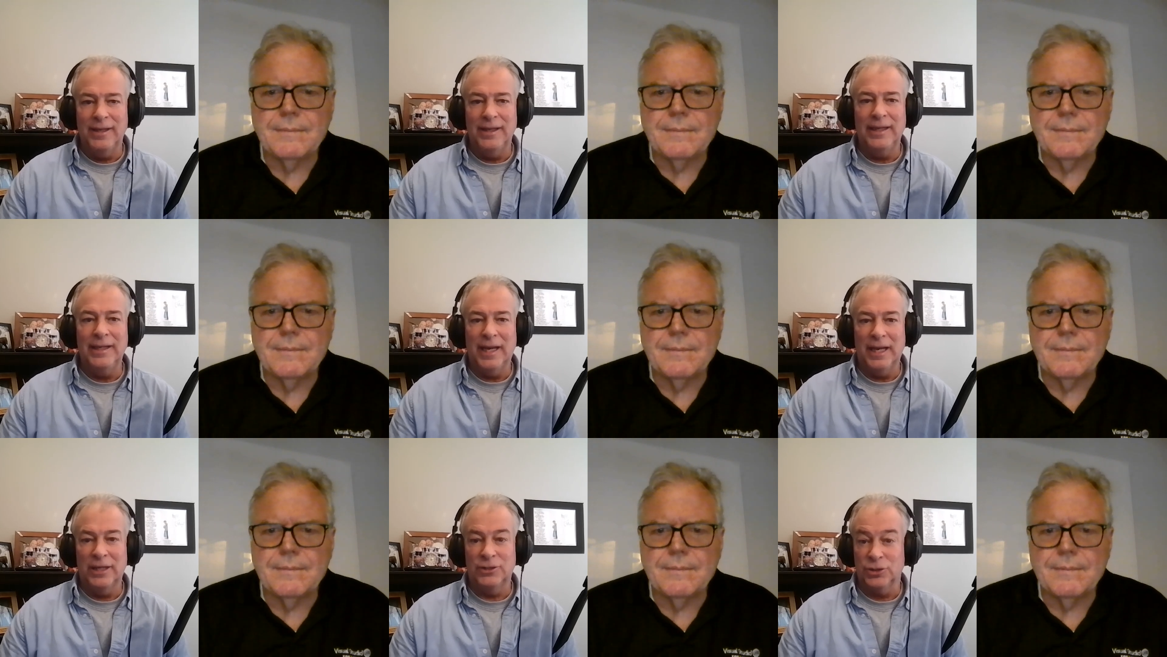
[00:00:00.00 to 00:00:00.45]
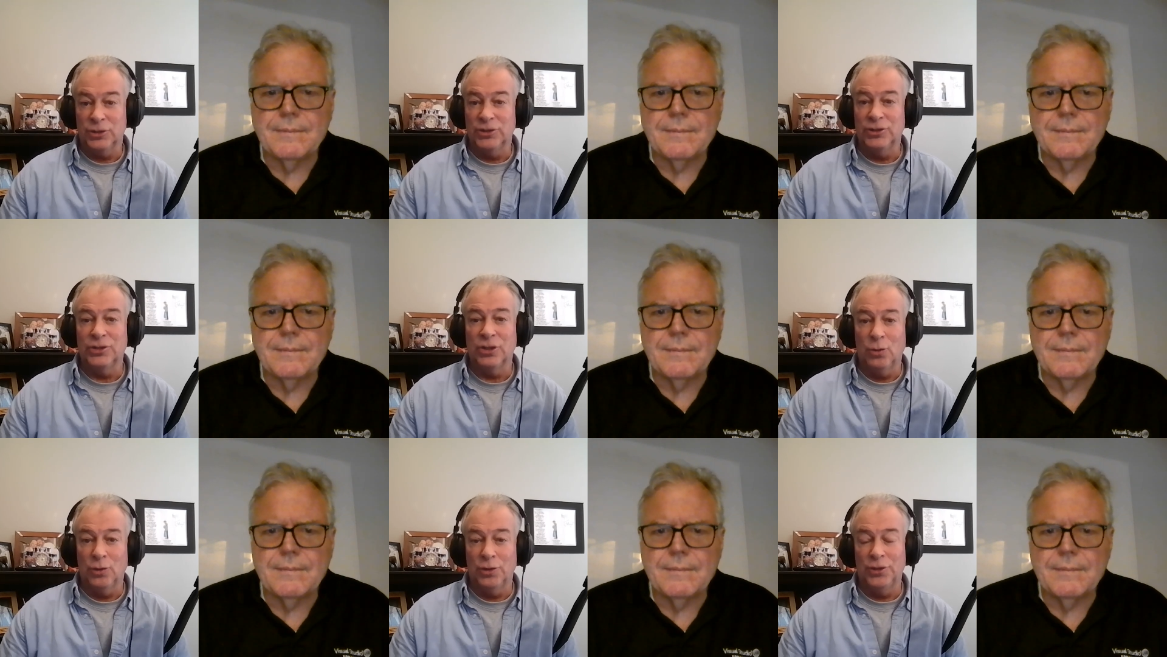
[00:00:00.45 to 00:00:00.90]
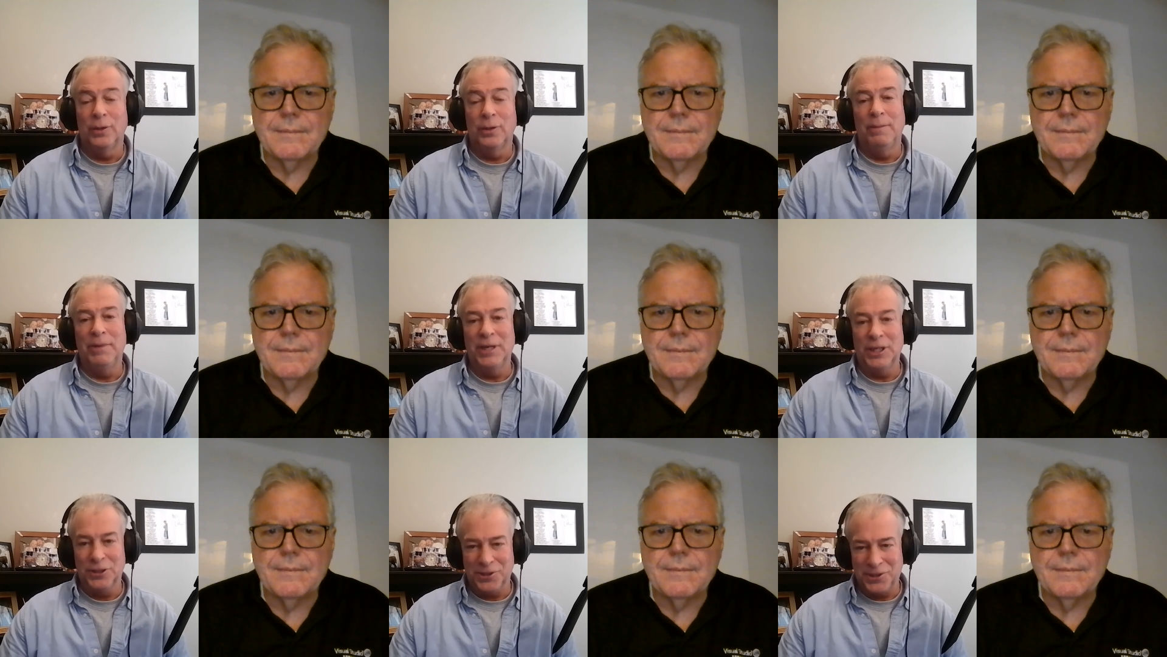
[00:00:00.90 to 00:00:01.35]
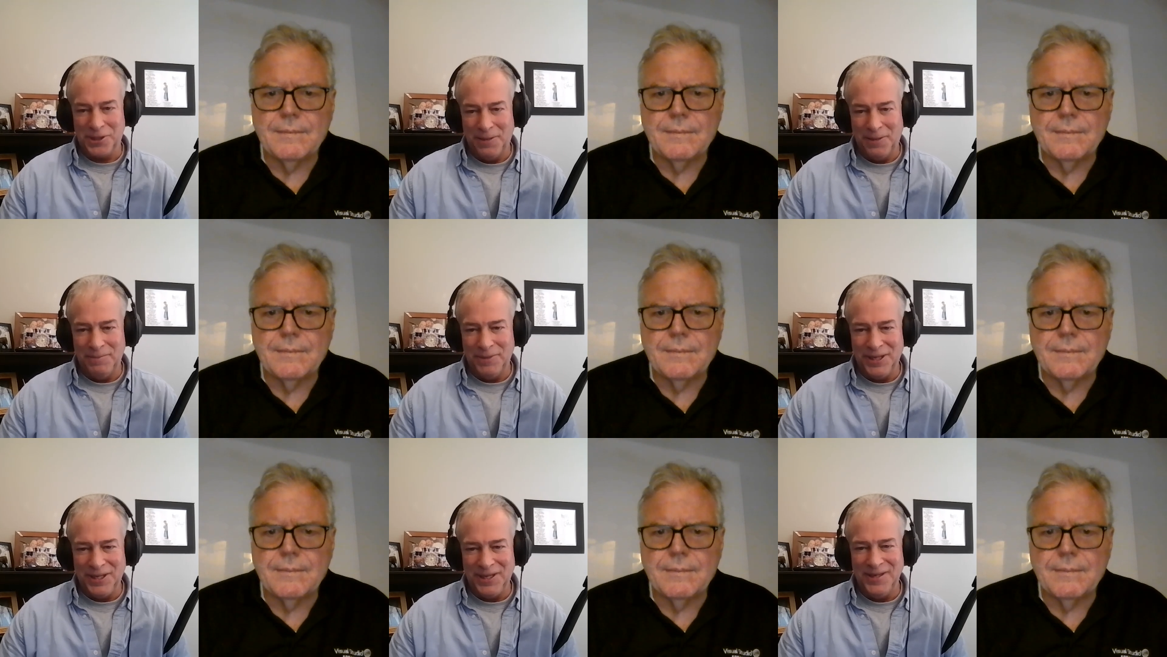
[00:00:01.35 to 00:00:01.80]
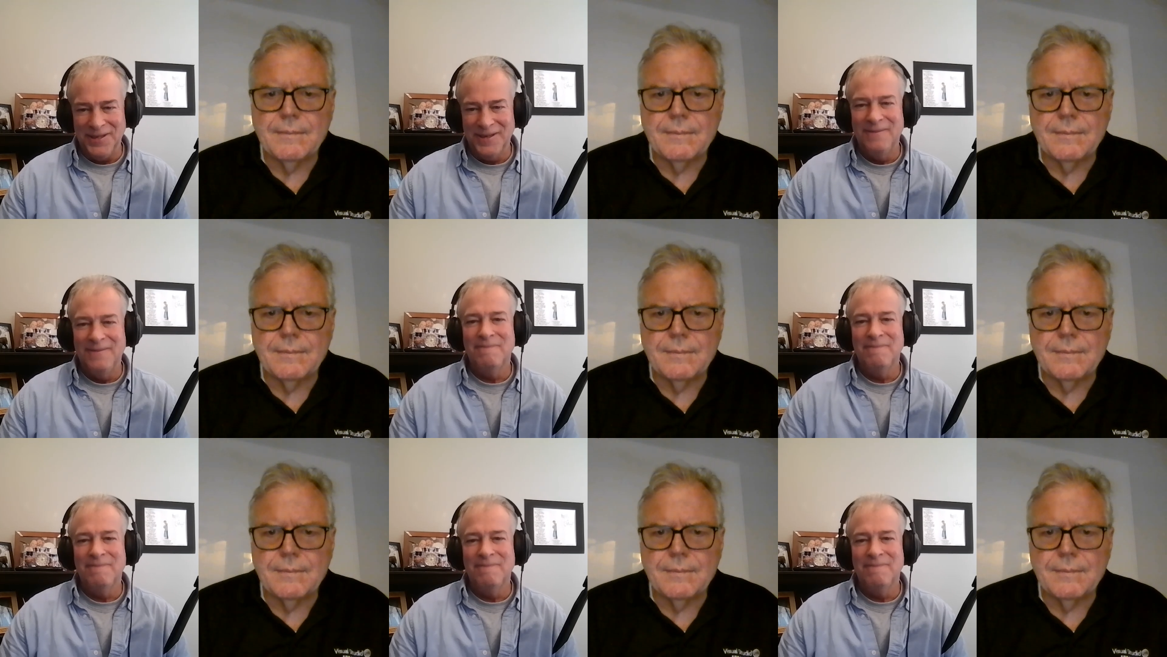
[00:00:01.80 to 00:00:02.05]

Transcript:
Speaker 1: he actually sold to a bigger company.